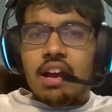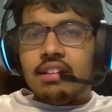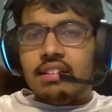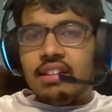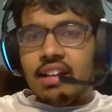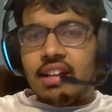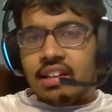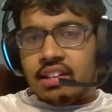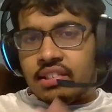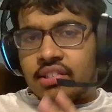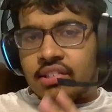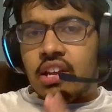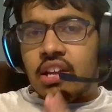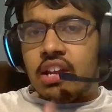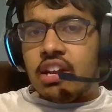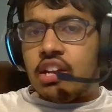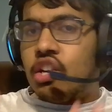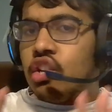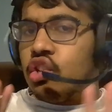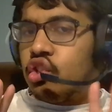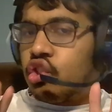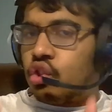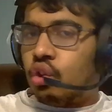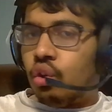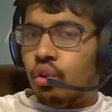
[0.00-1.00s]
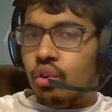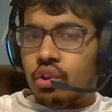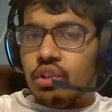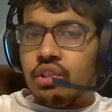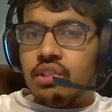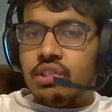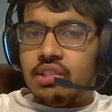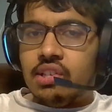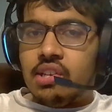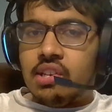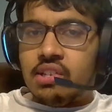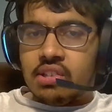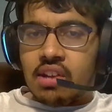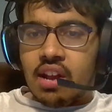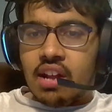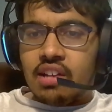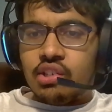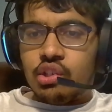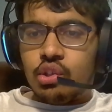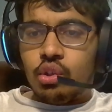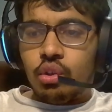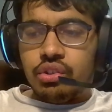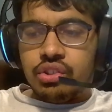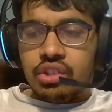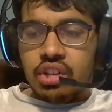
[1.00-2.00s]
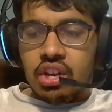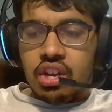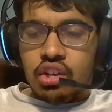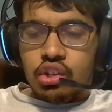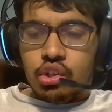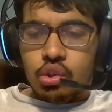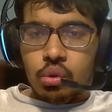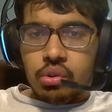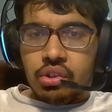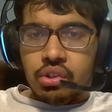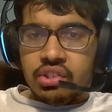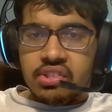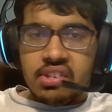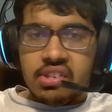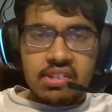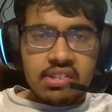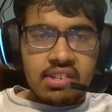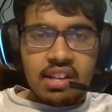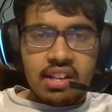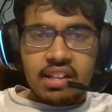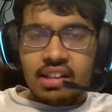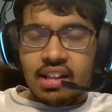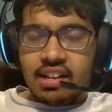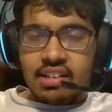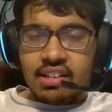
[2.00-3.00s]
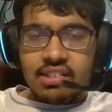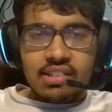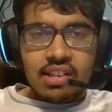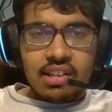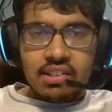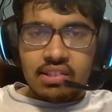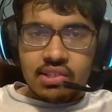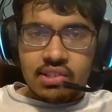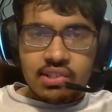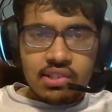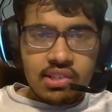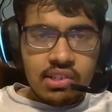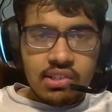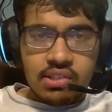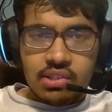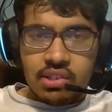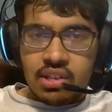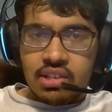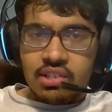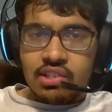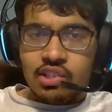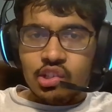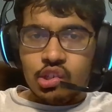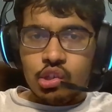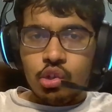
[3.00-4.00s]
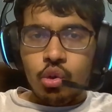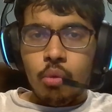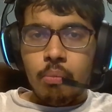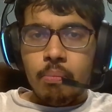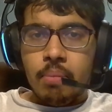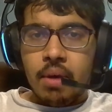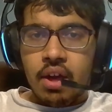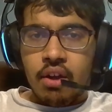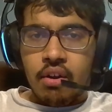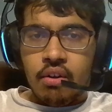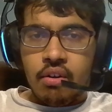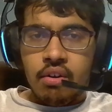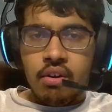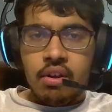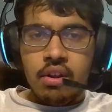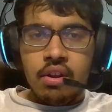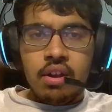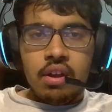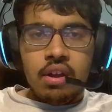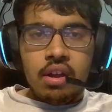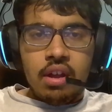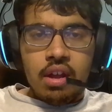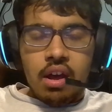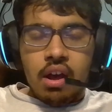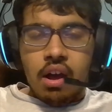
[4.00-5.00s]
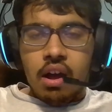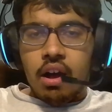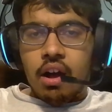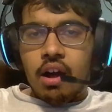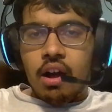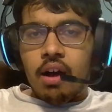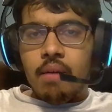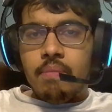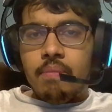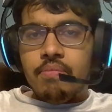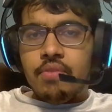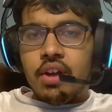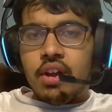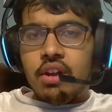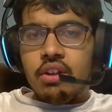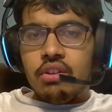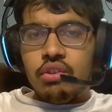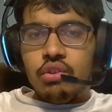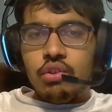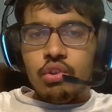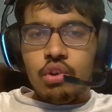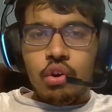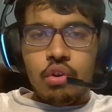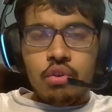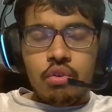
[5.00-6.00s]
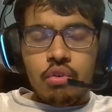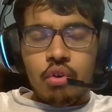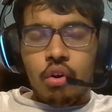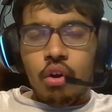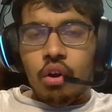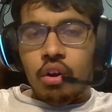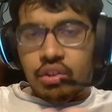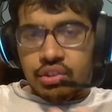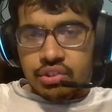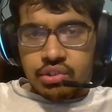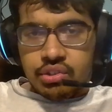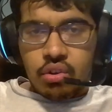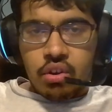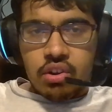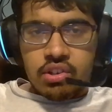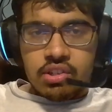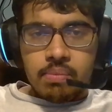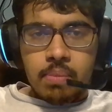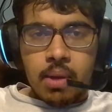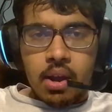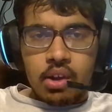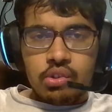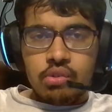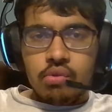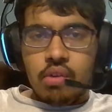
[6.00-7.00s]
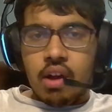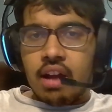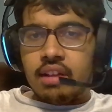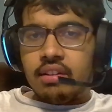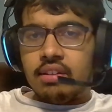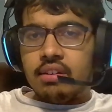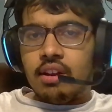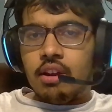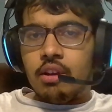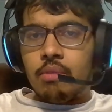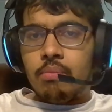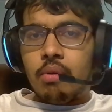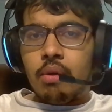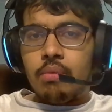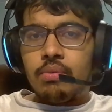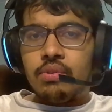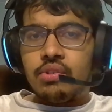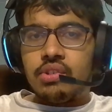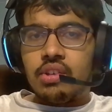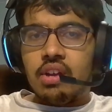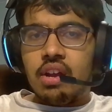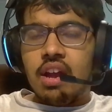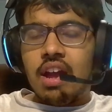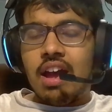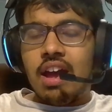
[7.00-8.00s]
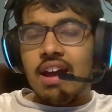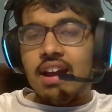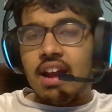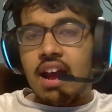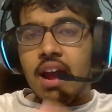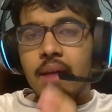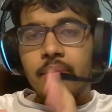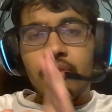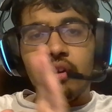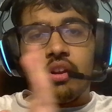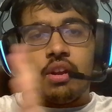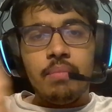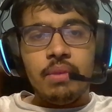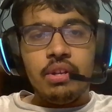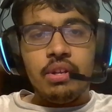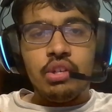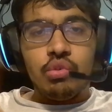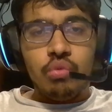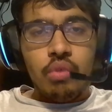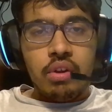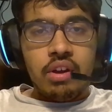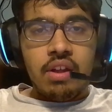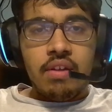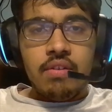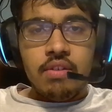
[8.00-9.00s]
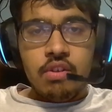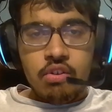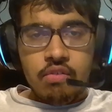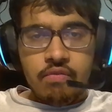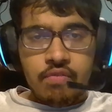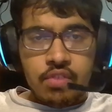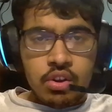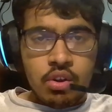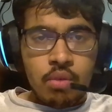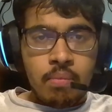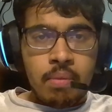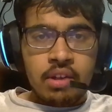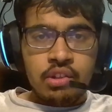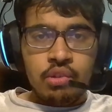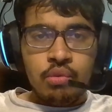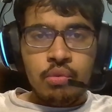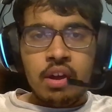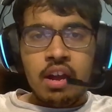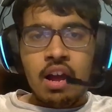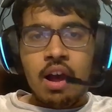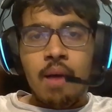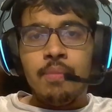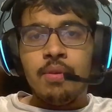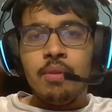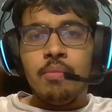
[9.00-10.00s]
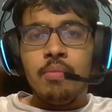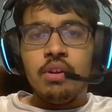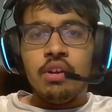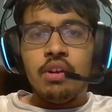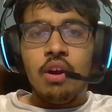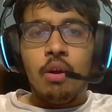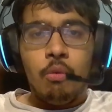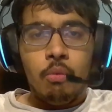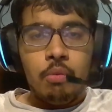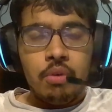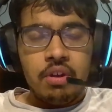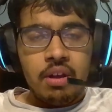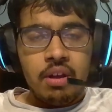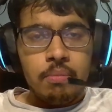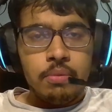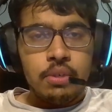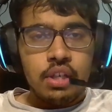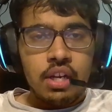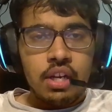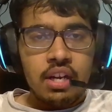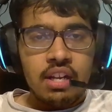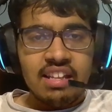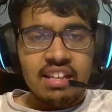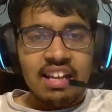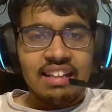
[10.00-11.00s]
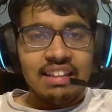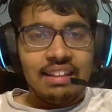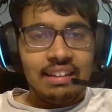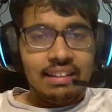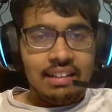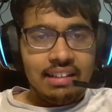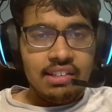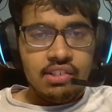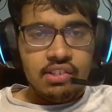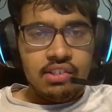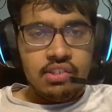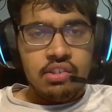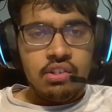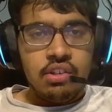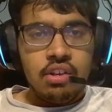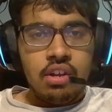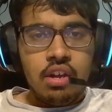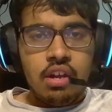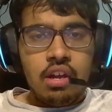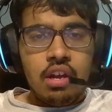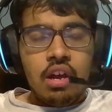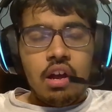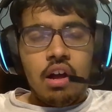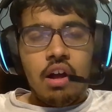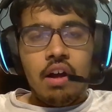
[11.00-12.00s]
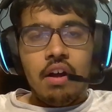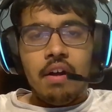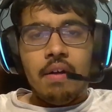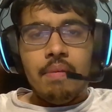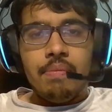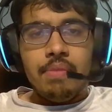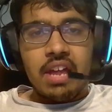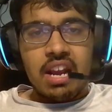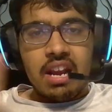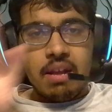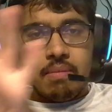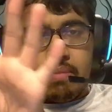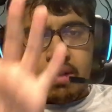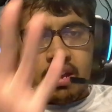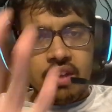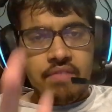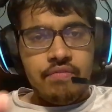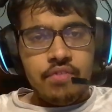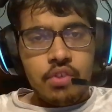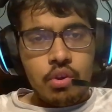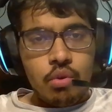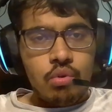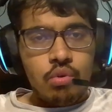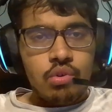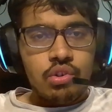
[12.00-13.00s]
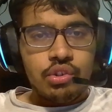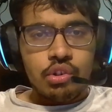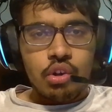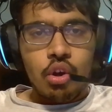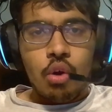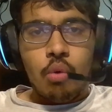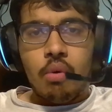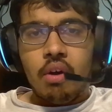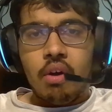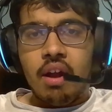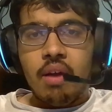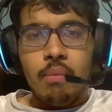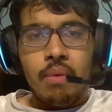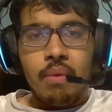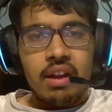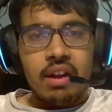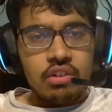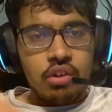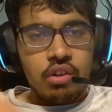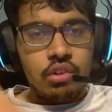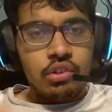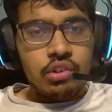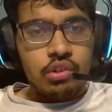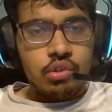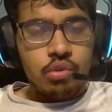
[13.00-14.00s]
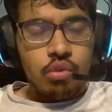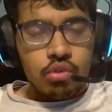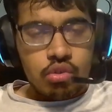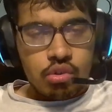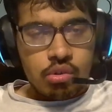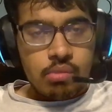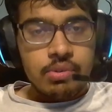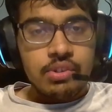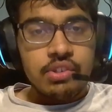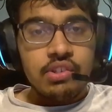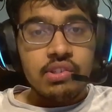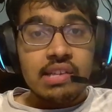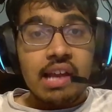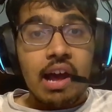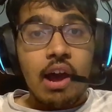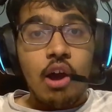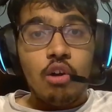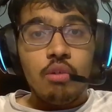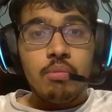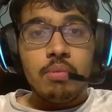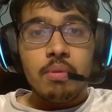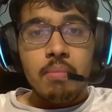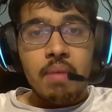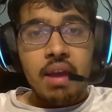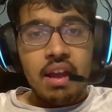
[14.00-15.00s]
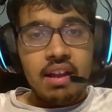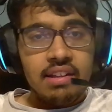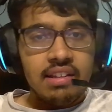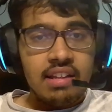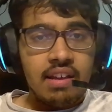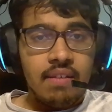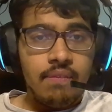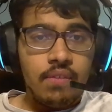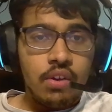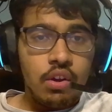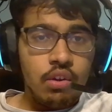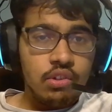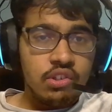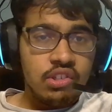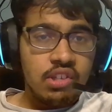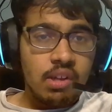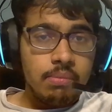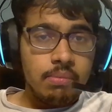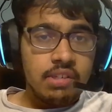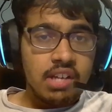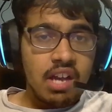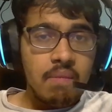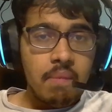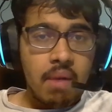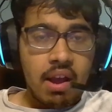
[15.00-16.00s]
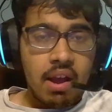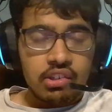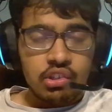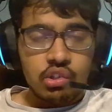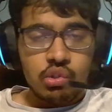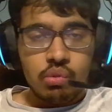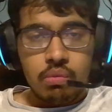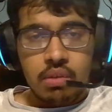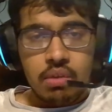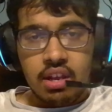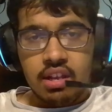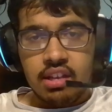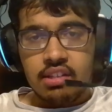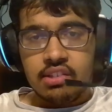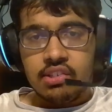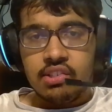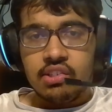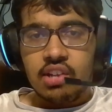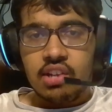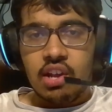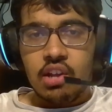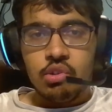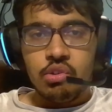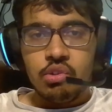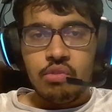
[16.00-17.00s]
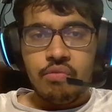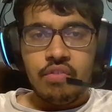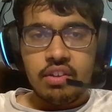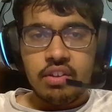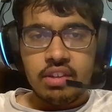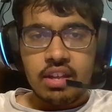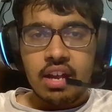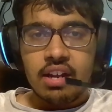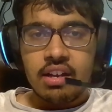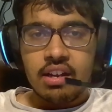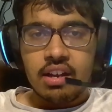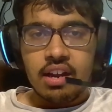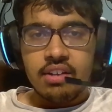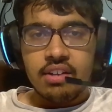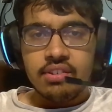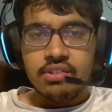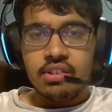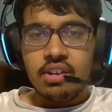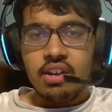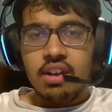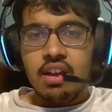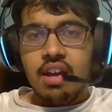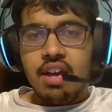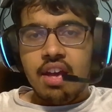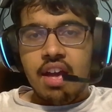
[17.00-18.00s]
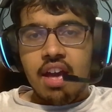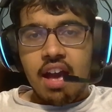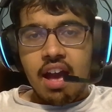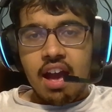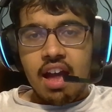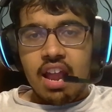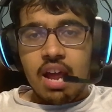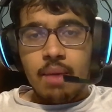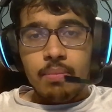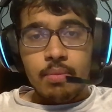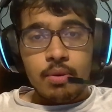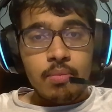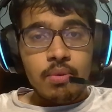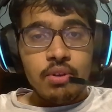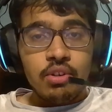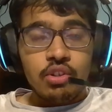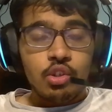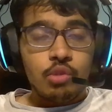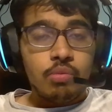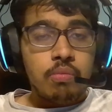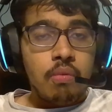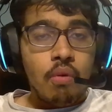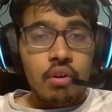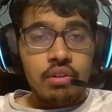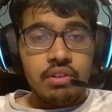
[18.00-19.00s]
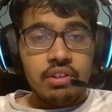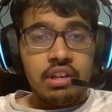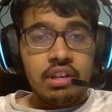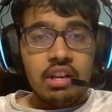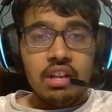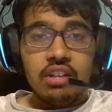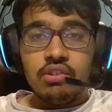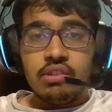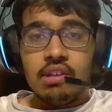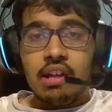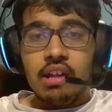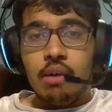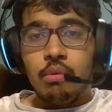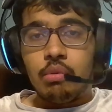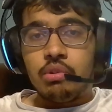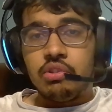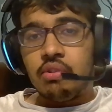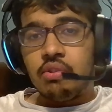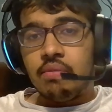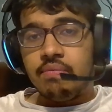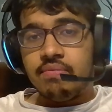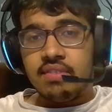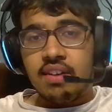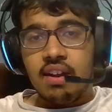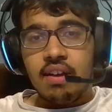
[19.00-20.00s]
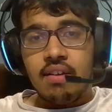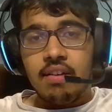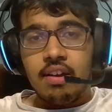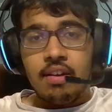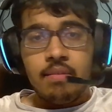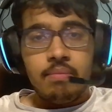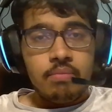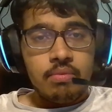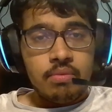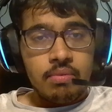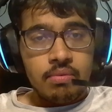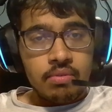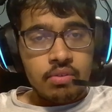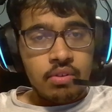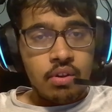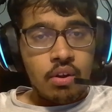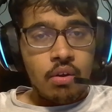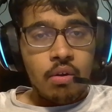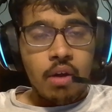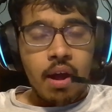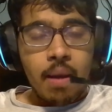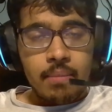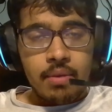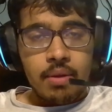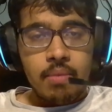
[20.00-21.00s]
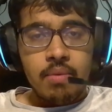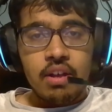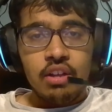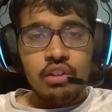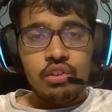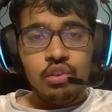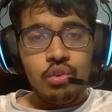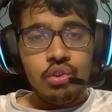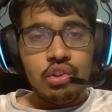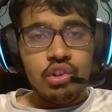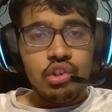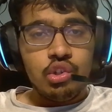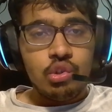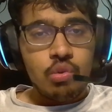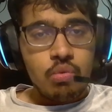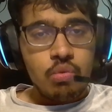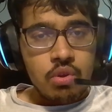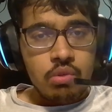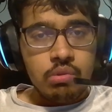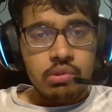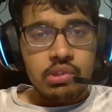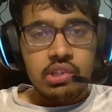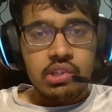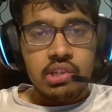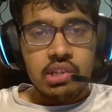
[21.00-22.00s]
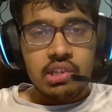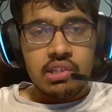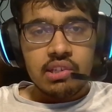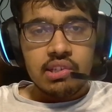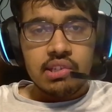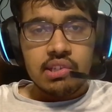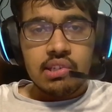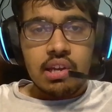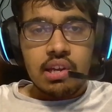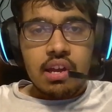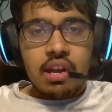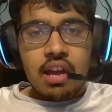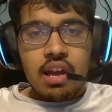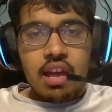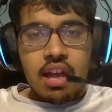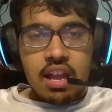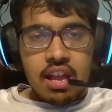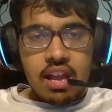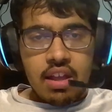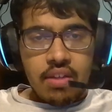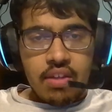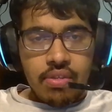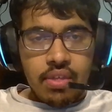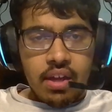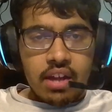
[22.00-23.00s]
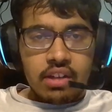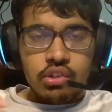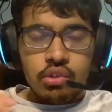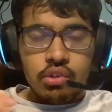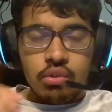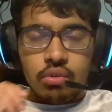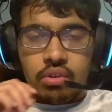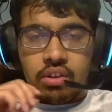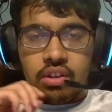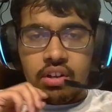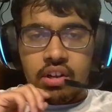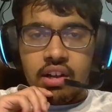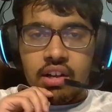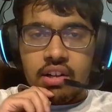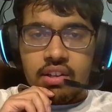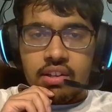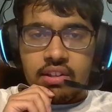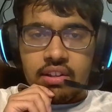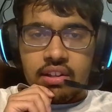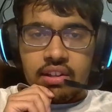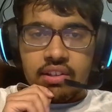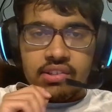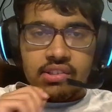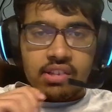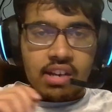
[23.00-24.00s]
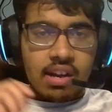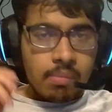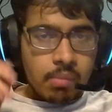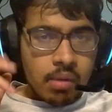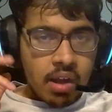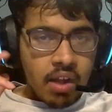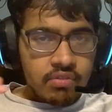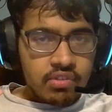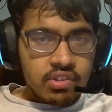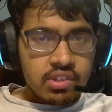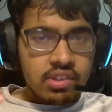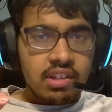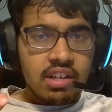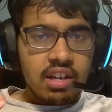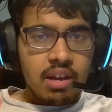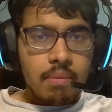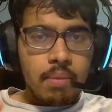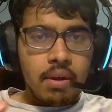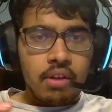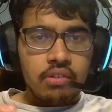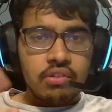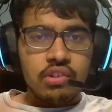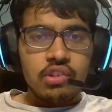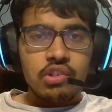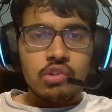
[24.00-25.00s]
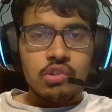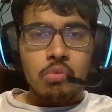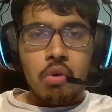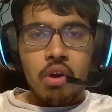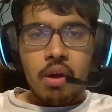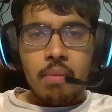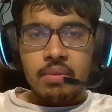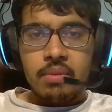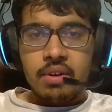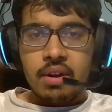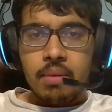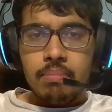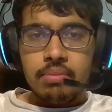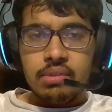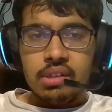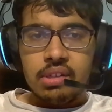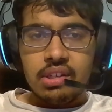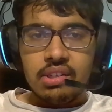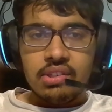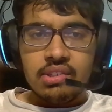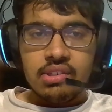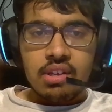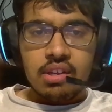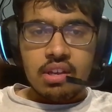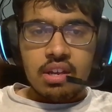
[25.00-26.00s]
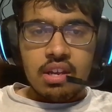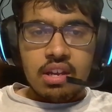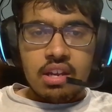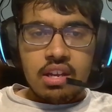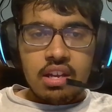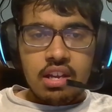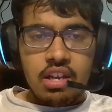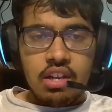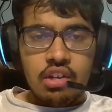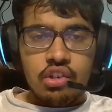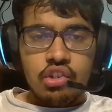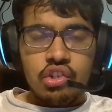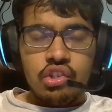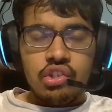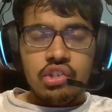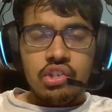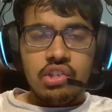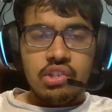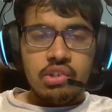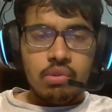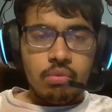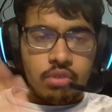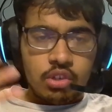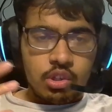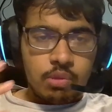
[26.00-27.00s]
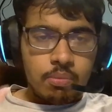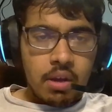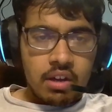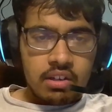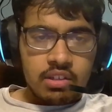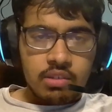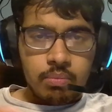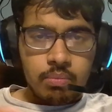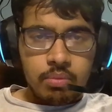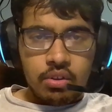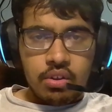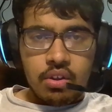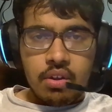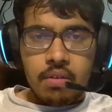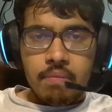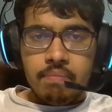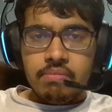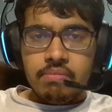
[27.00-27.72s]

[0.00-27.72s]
Like I said, it is still a good season. I still did enjoy the season. And like I said, this season is still better uh, then you know your all stars of Pahkitew Island, I'd probably say. And I am going to be doing a new video, by the way. I'm going to be uh, re-updating that list um, that I made a few years ago, where I ranked all the total diplomacies. I will be making that video sometime next week. Stay tuned for that, guys. And I'm going to be spoiling into that one. So if you, have, you know, I'm going to be including two new seasons in that tier, uh, list. And I'm going to have to think about this, where I'm going to place each season respectively